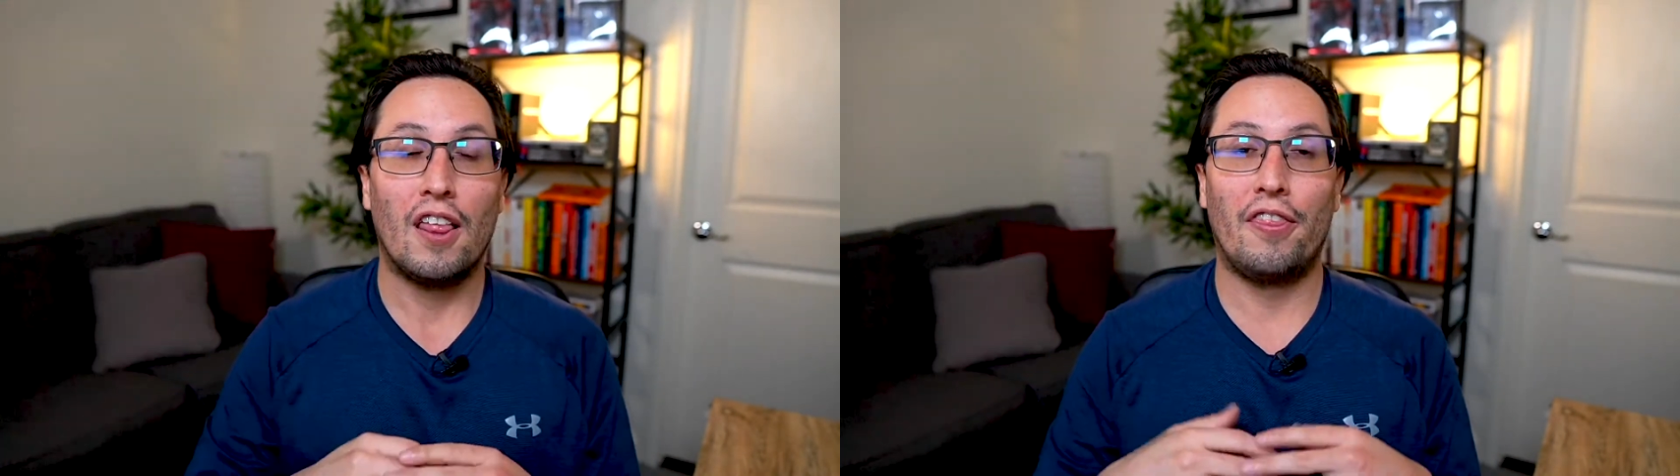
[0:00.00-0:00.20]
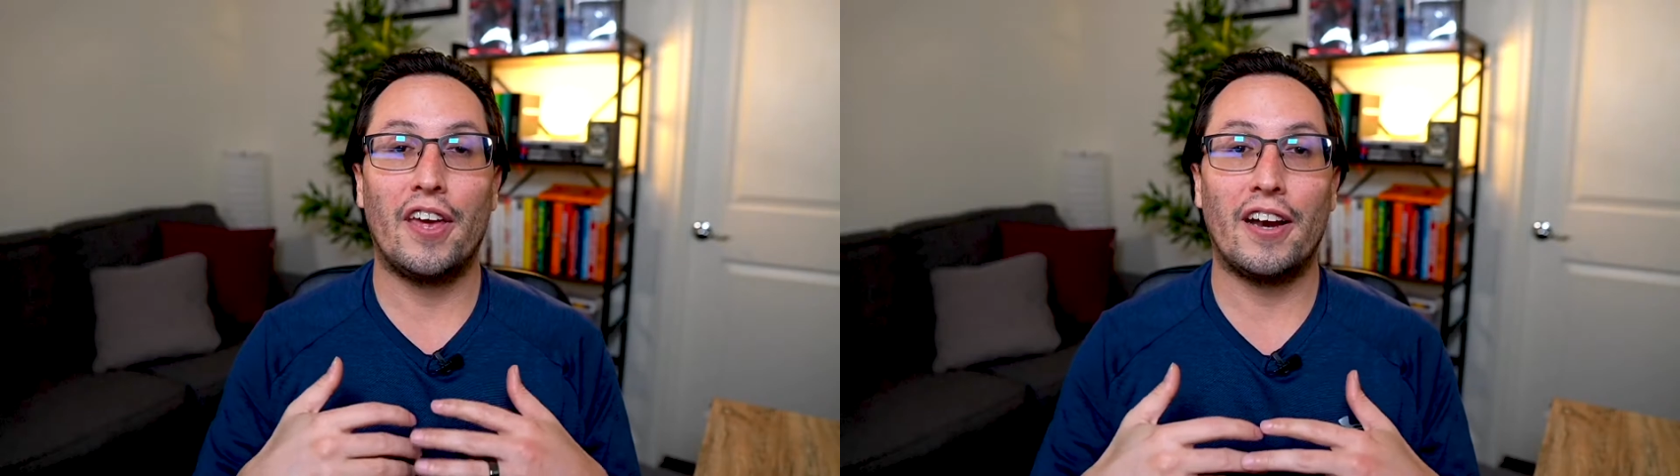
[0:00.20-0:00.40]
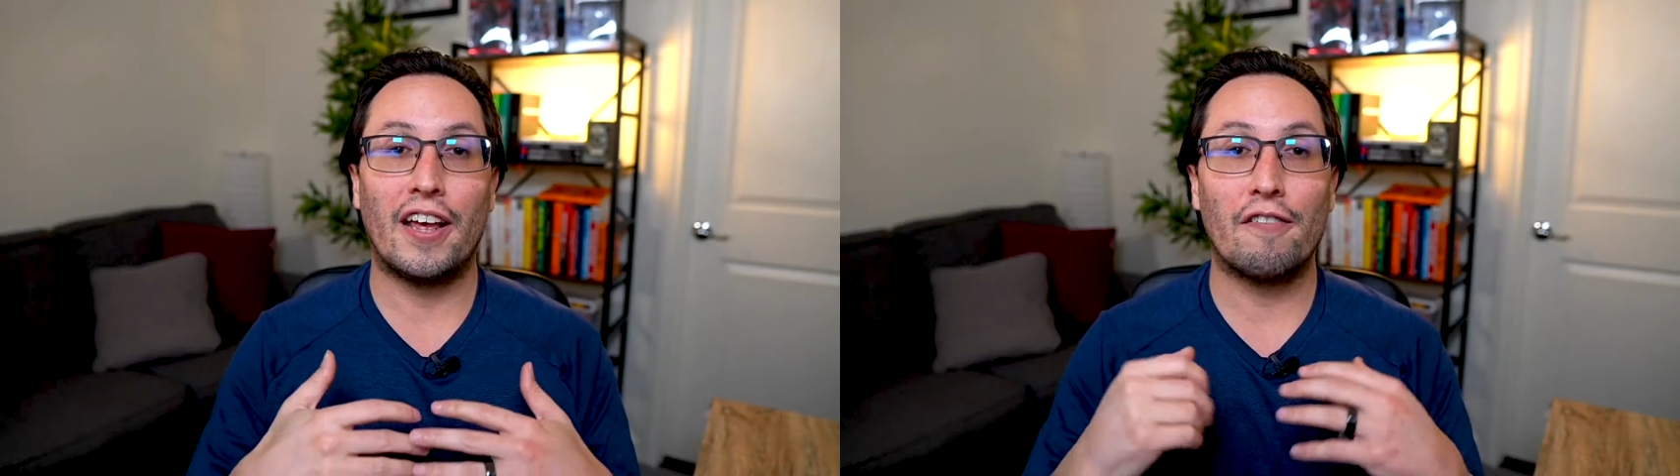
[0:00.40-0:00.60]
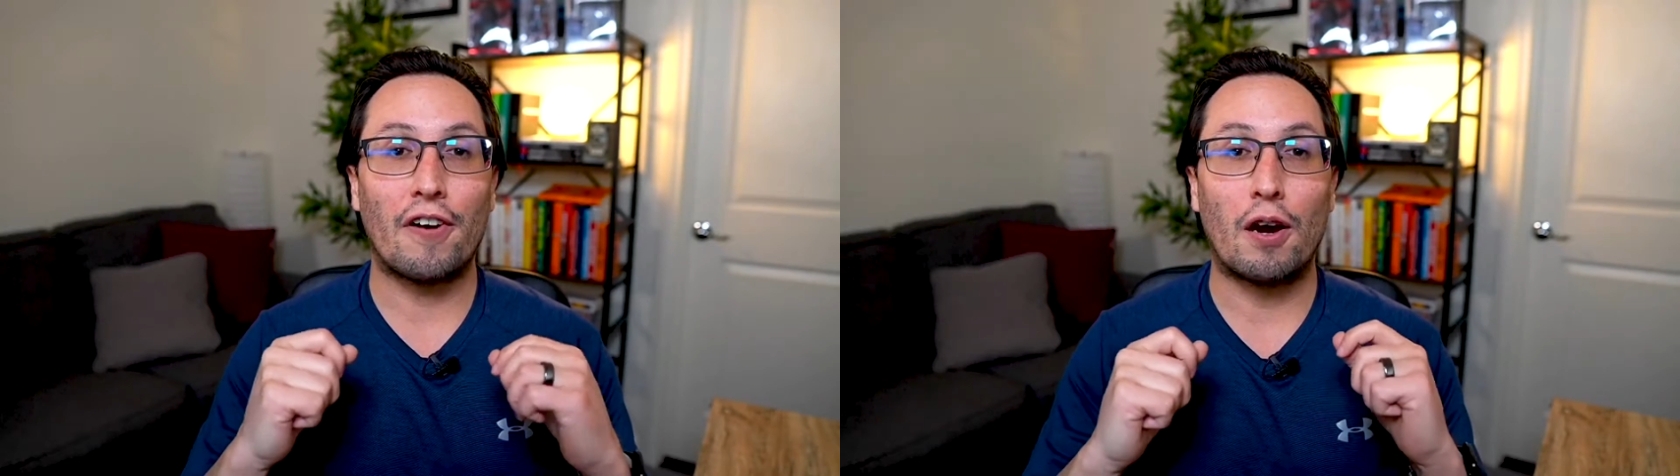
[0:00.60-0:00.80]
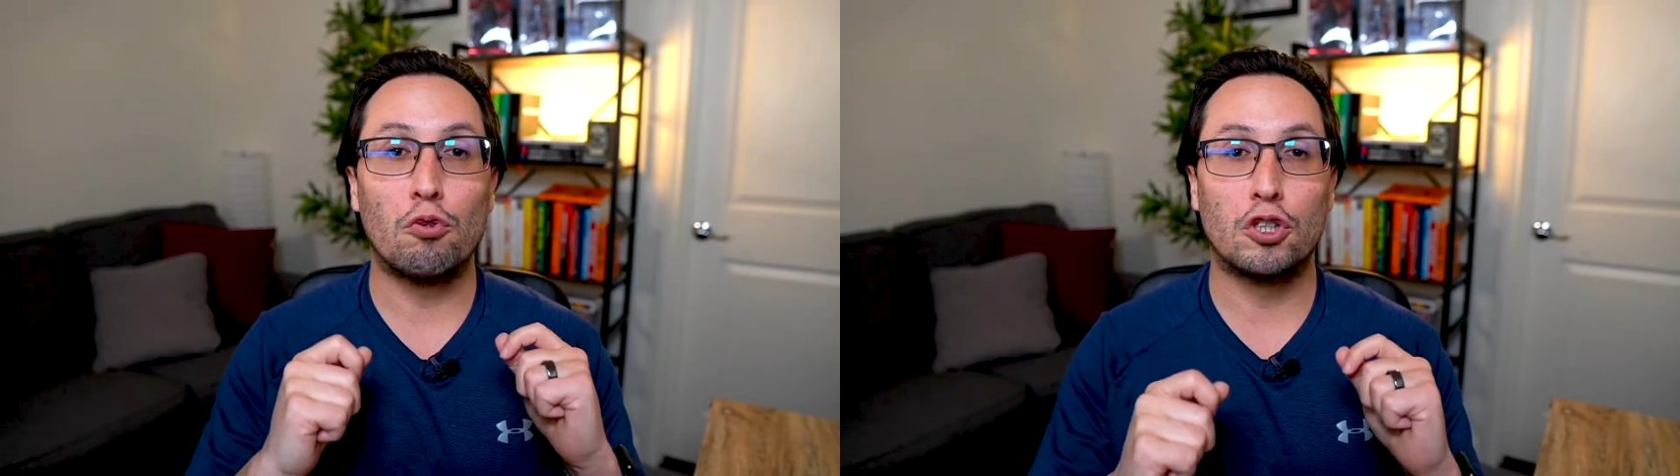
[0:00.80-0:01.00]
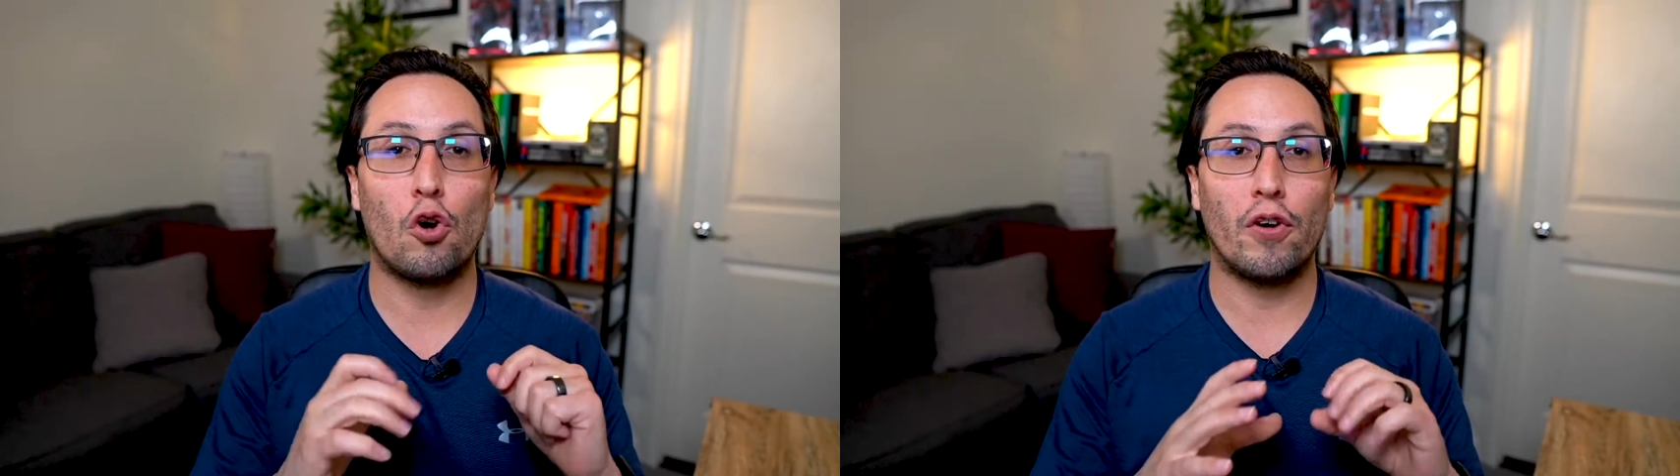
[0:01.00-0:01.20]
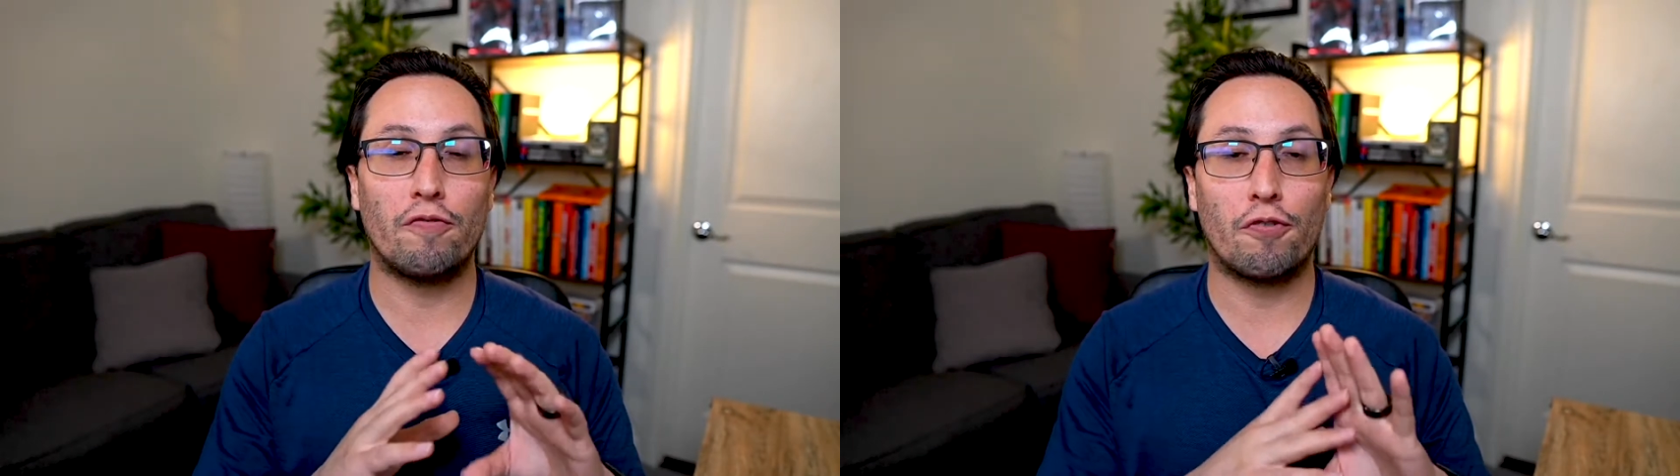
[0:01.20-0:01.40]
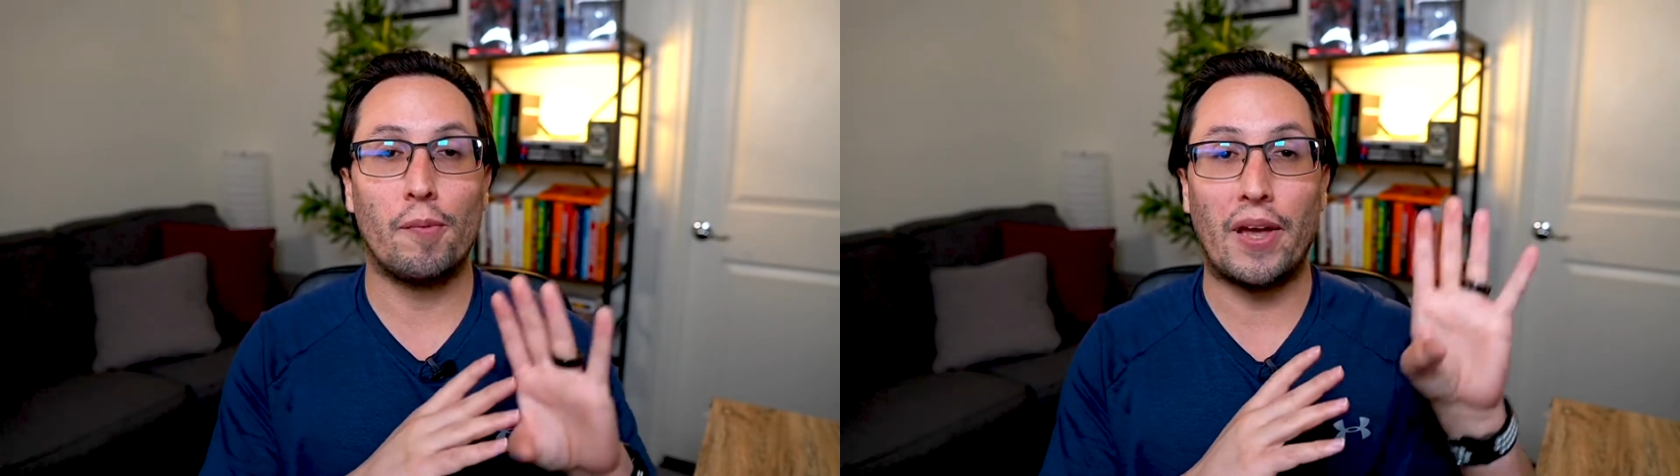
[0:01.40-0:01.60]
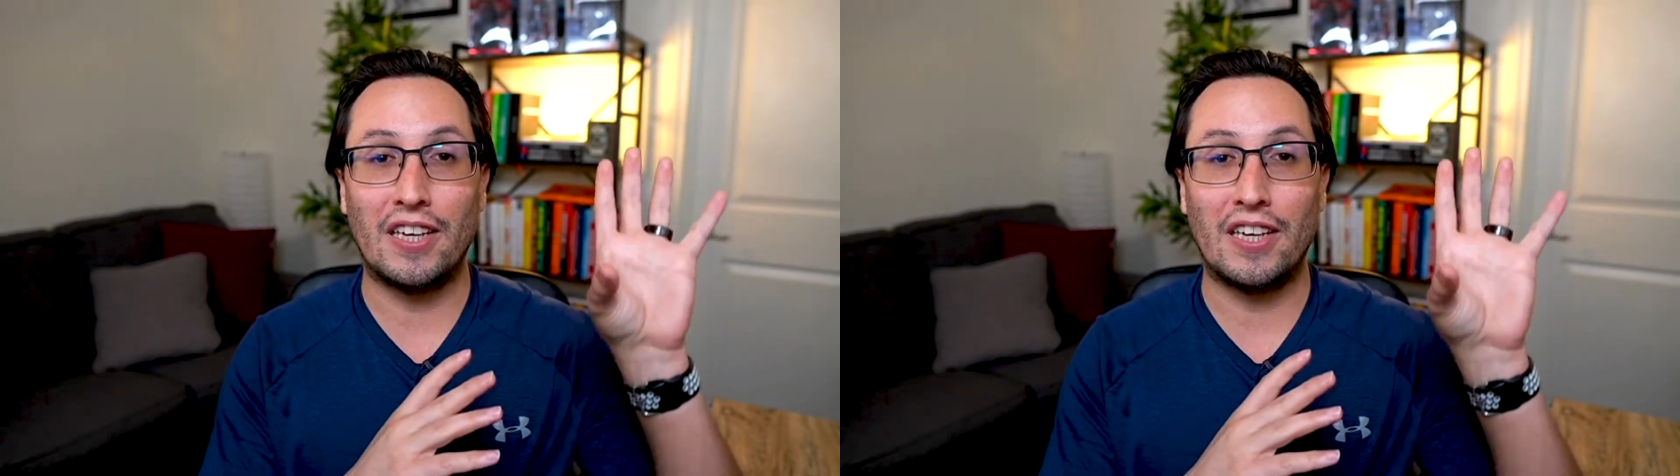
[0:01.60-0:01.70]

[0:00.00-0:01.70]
than if I was going from